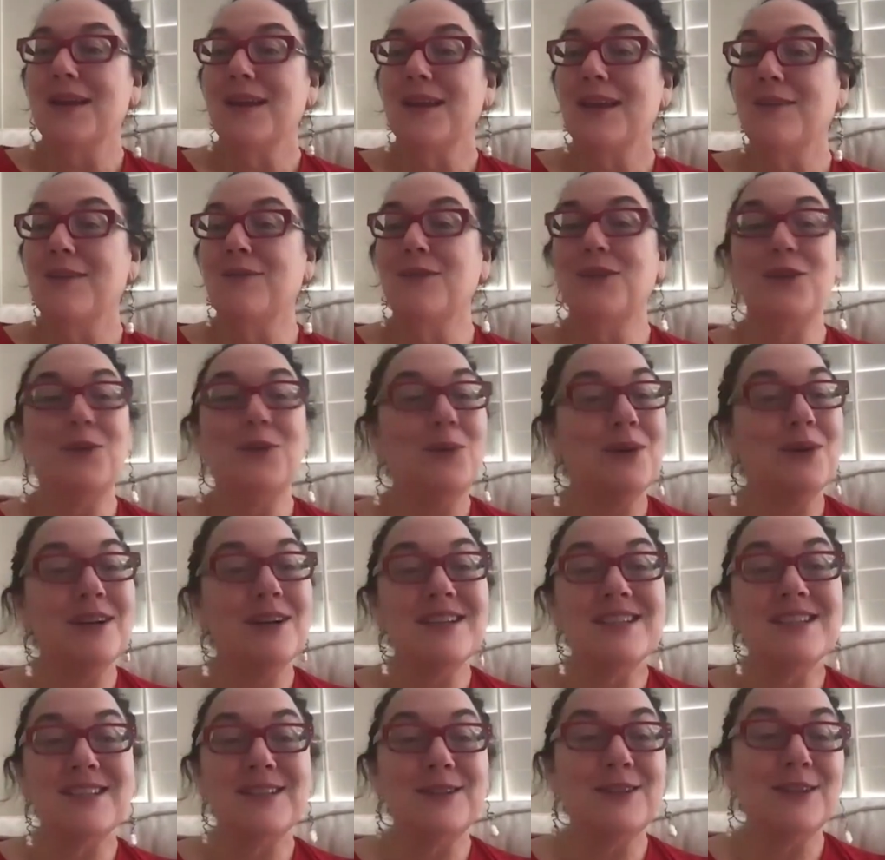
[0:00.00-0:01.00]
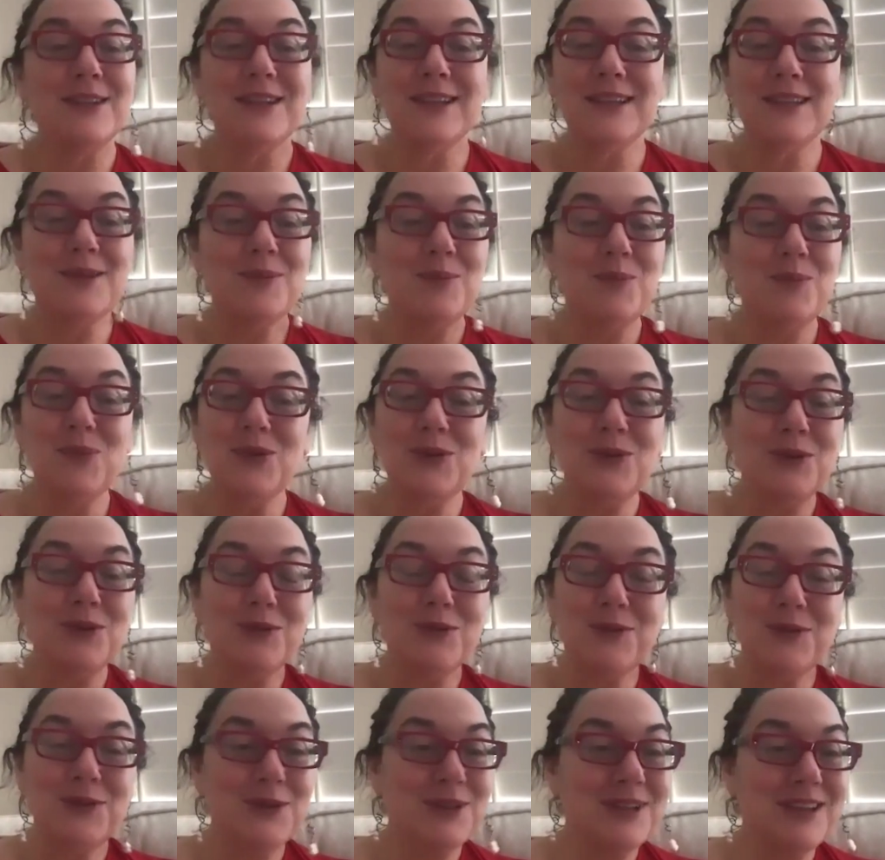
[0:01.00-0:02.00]
If you were to look at the
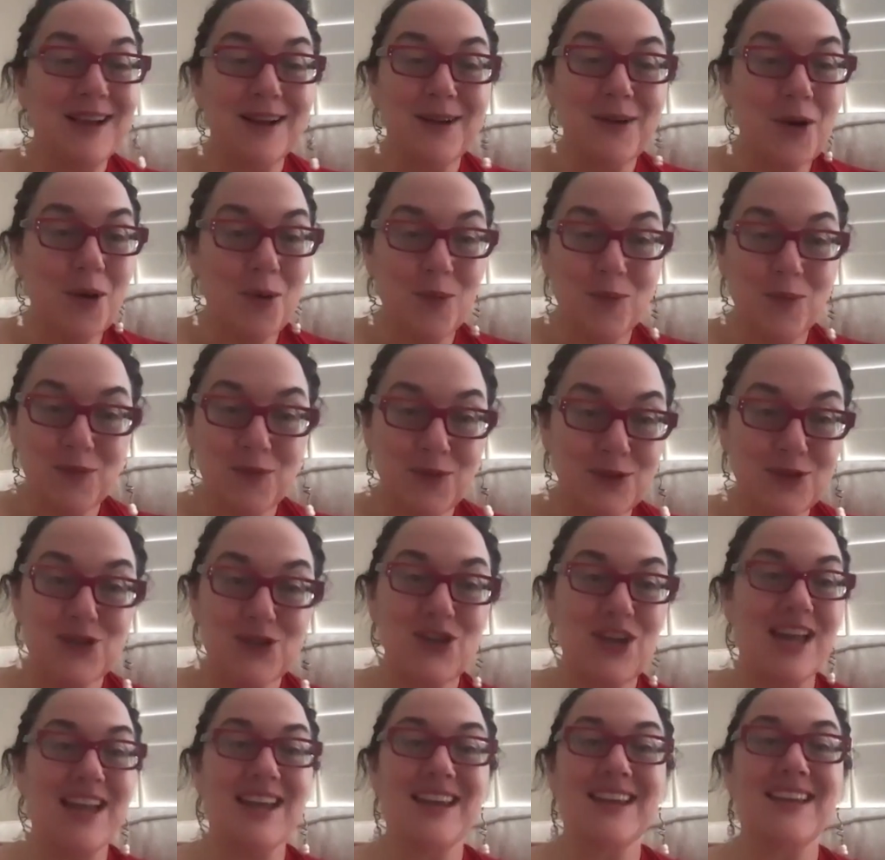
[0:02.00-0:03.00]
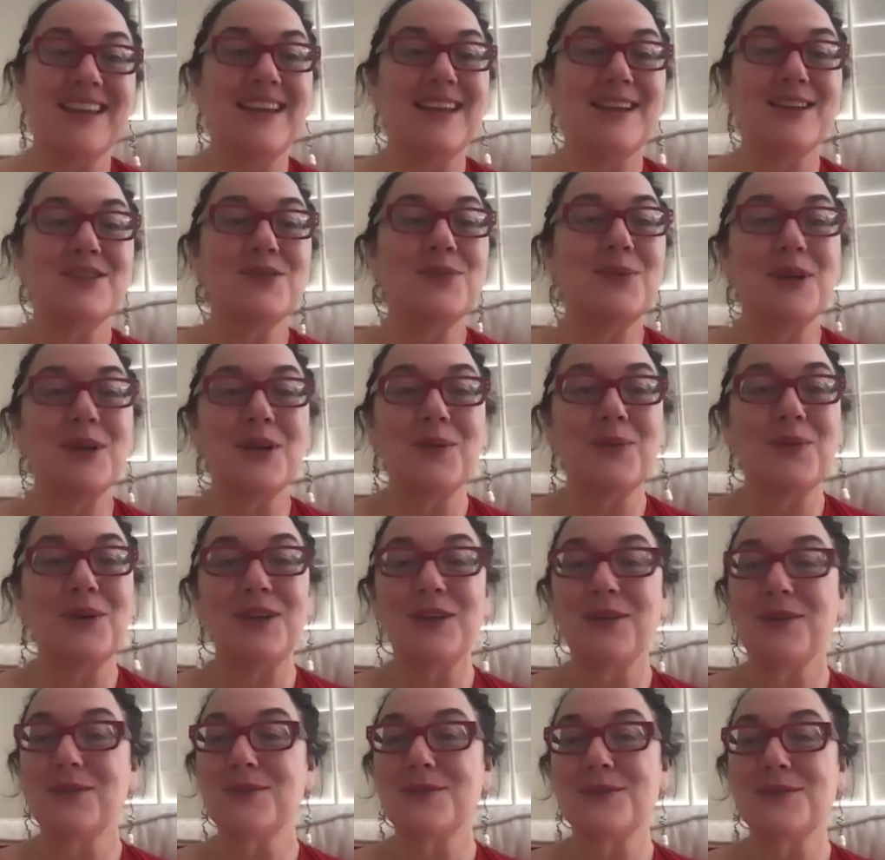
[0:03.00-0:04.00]
beautiful young hopeful Shannon at 21
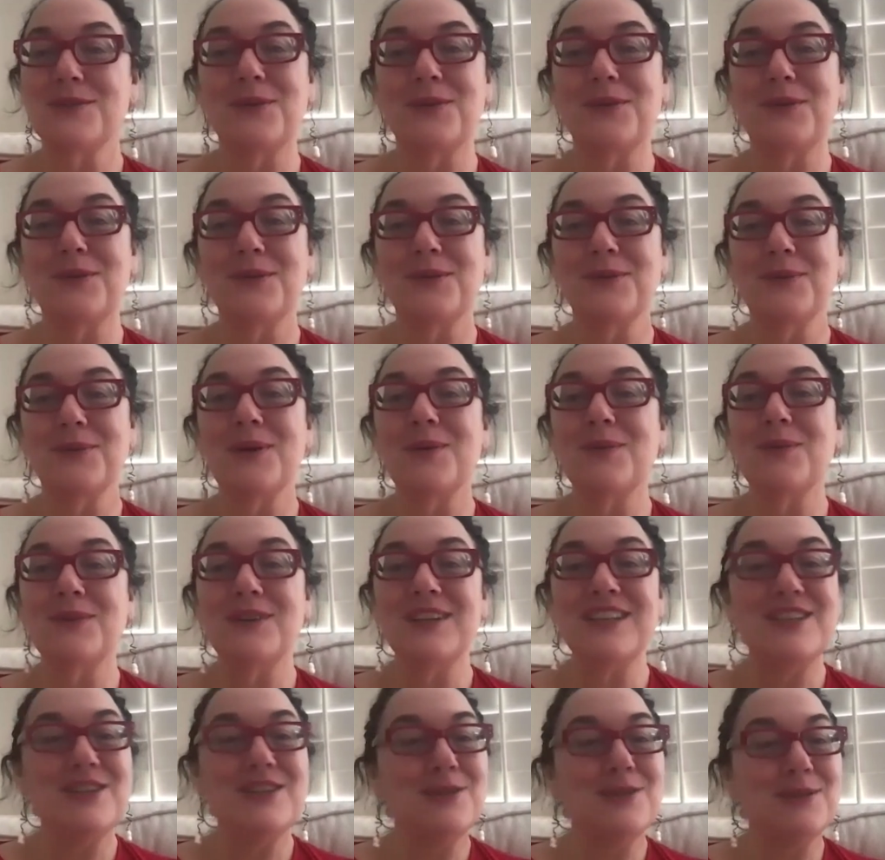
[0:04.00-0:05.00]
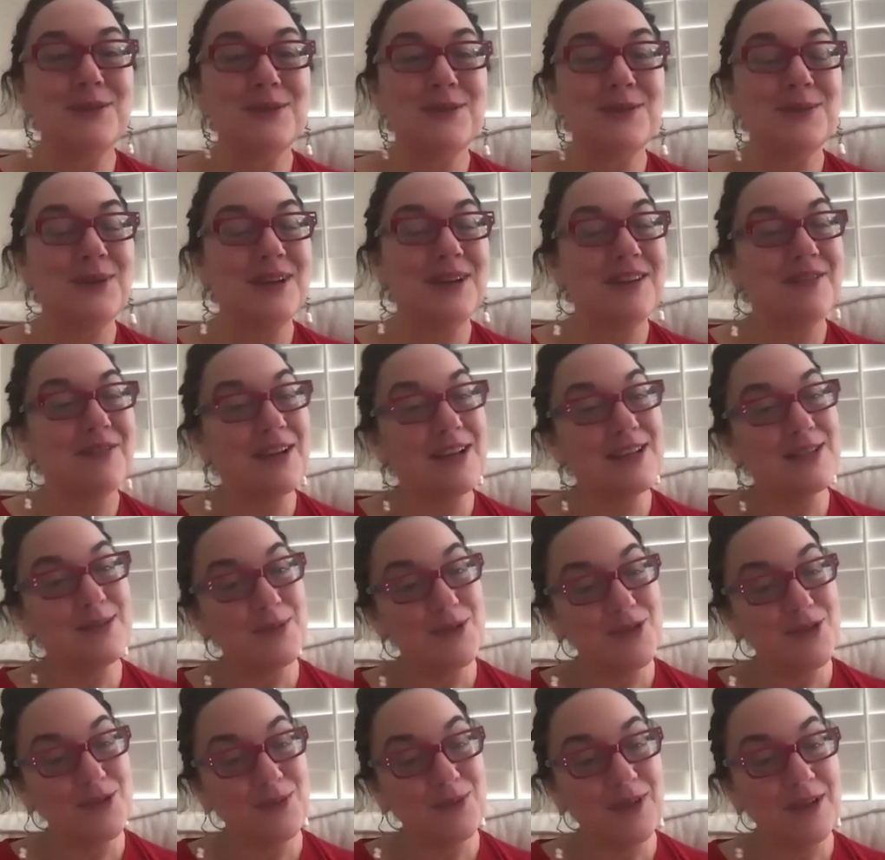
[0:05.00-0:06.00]
years old, what advice
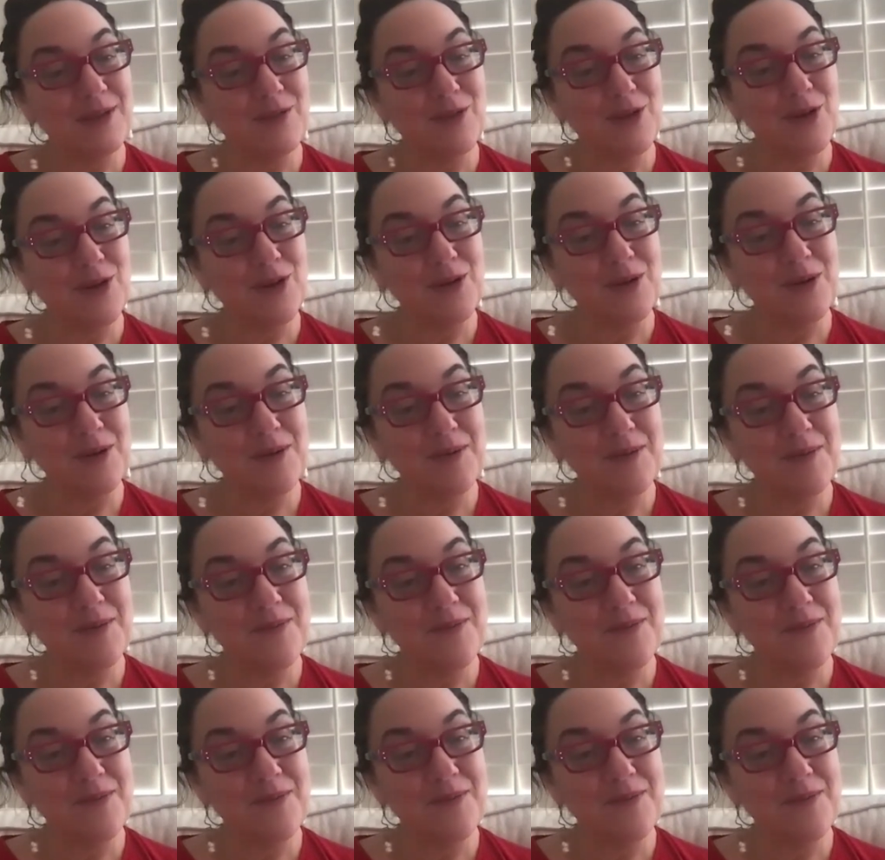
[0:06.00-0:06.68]
would you give her?